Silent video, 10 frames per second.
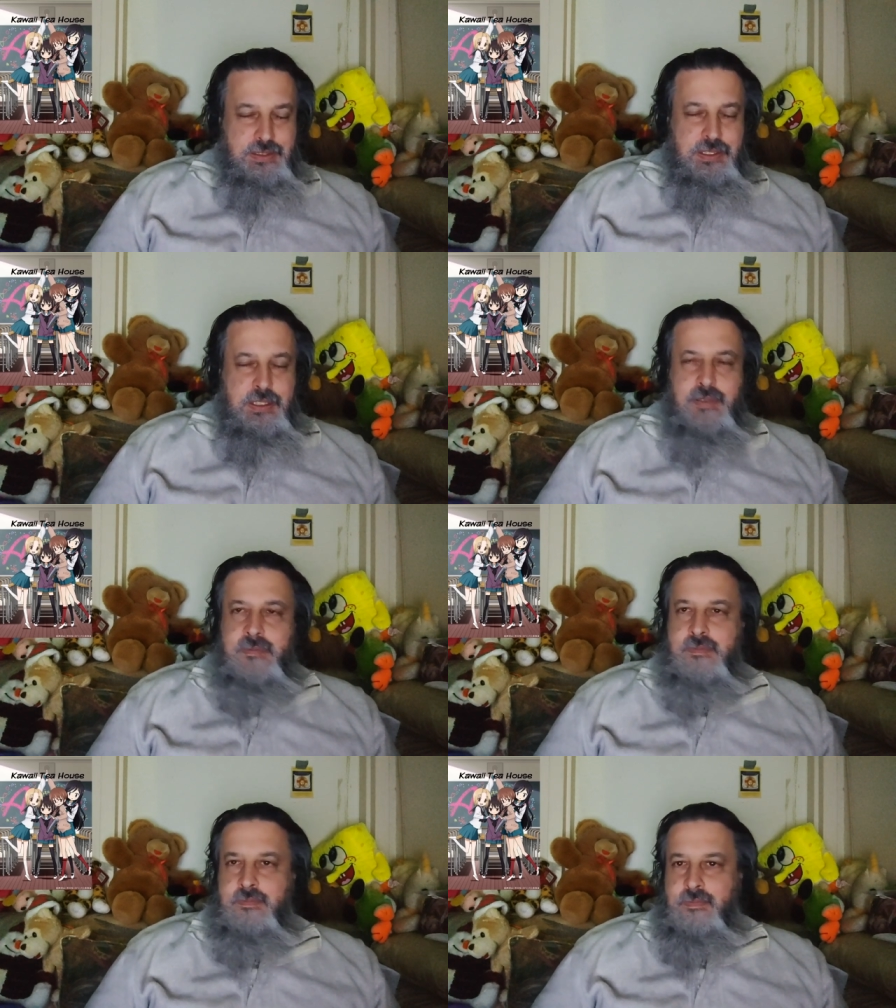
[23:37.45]

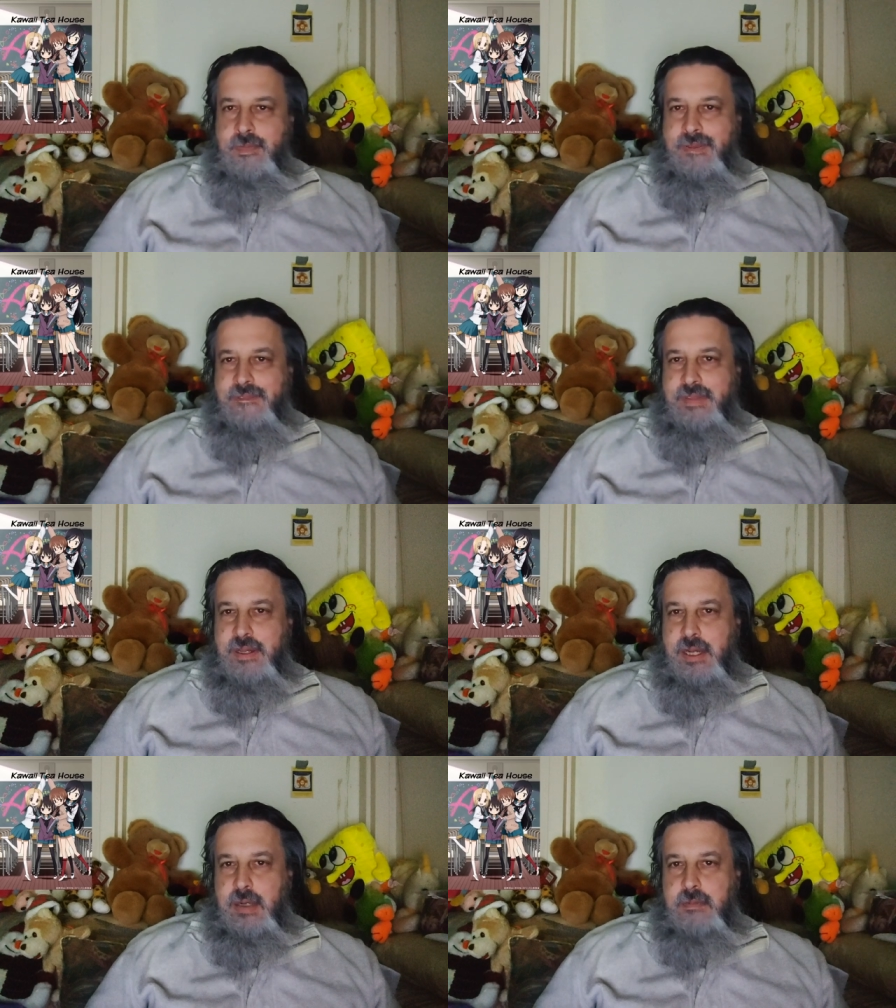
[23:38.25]

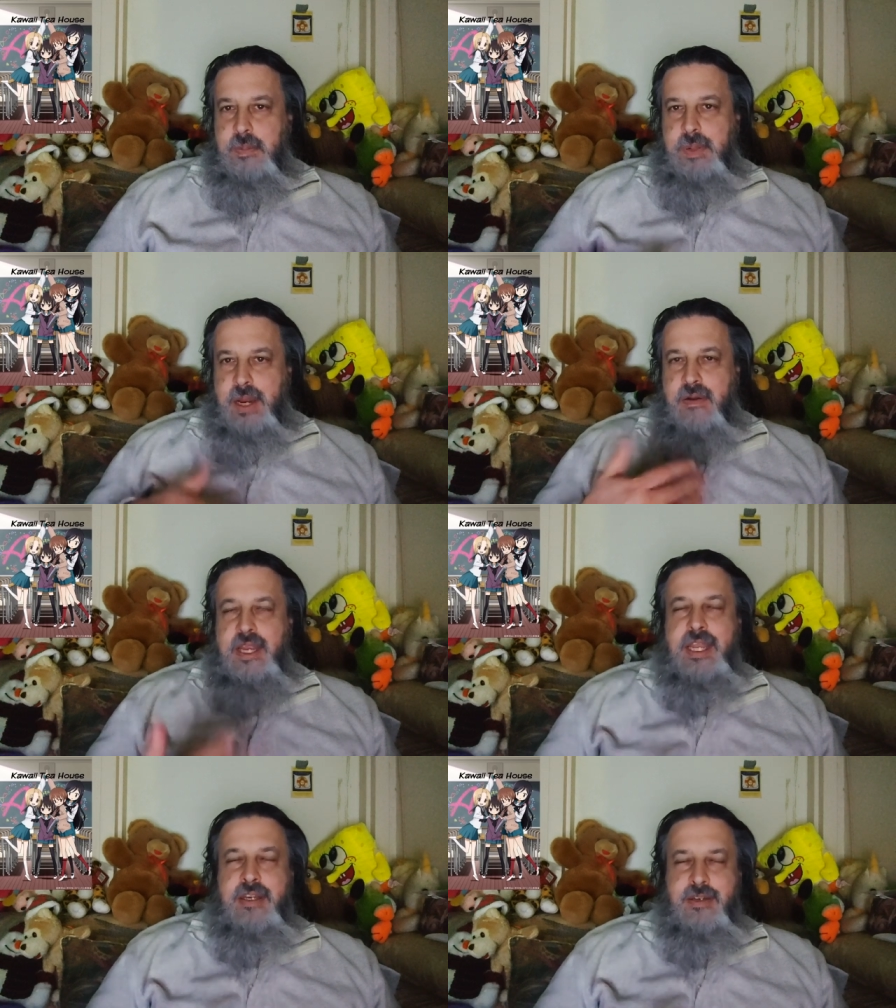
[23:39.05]
uh,
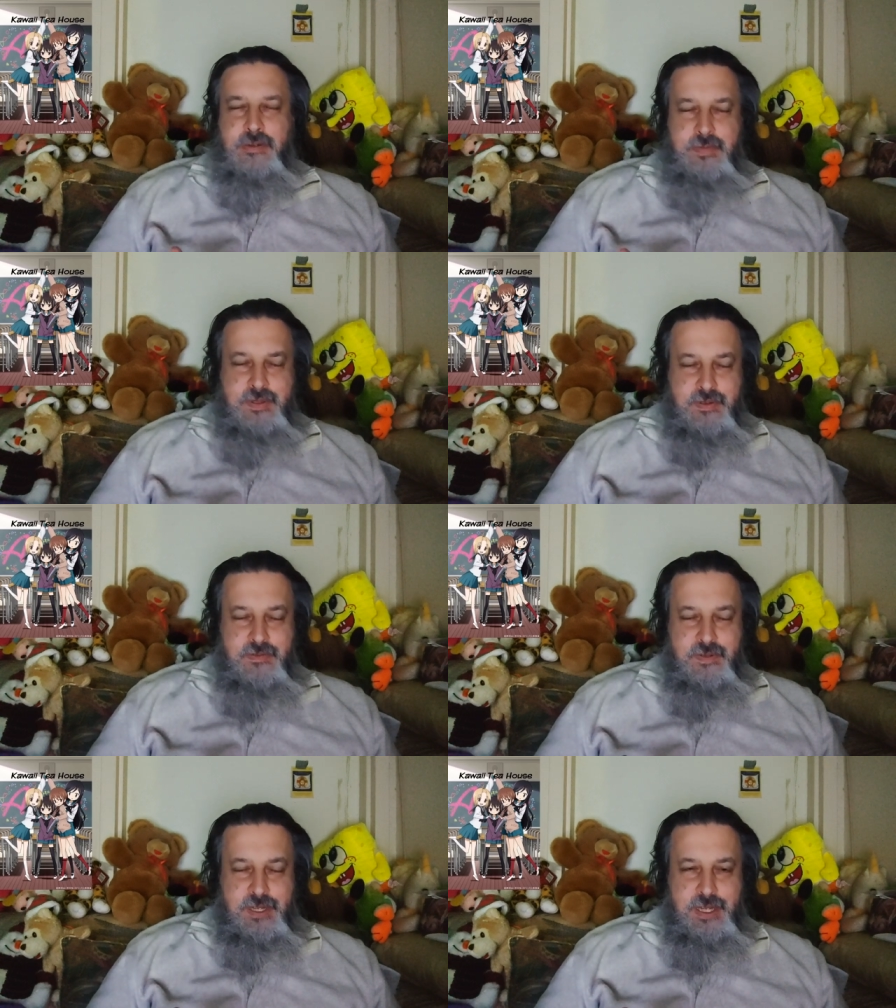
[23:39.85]
preparing it, in terms
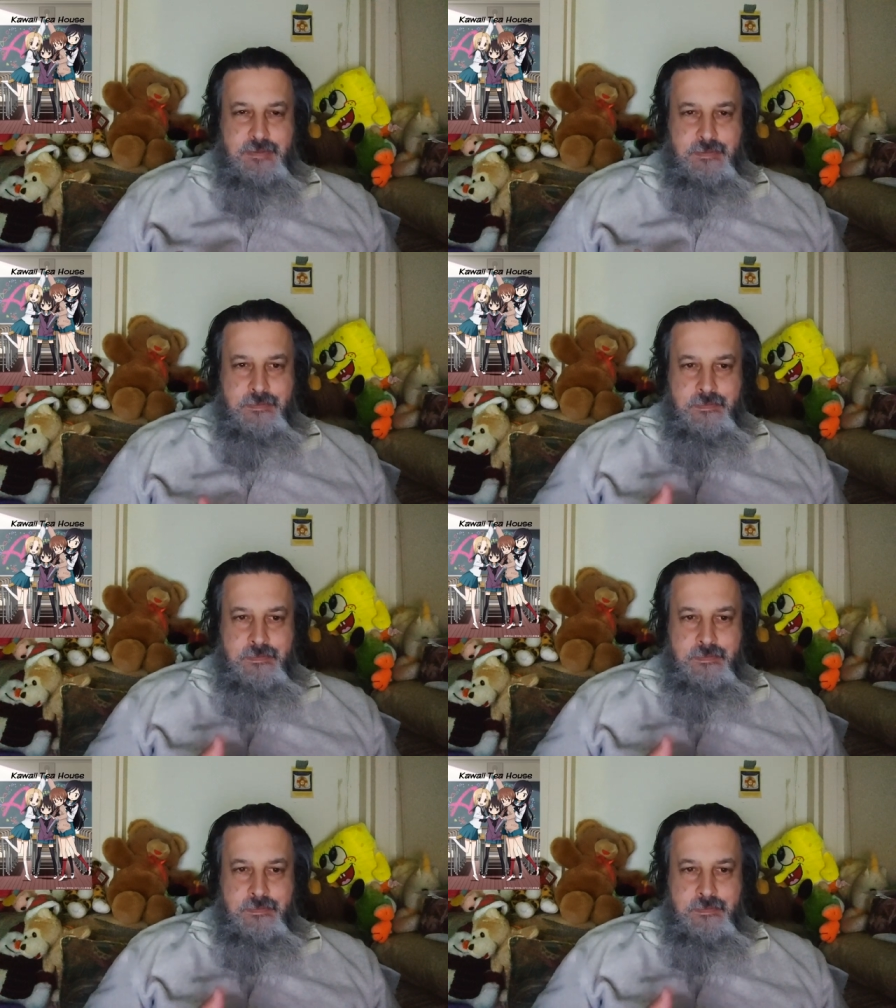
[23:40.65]
of uh,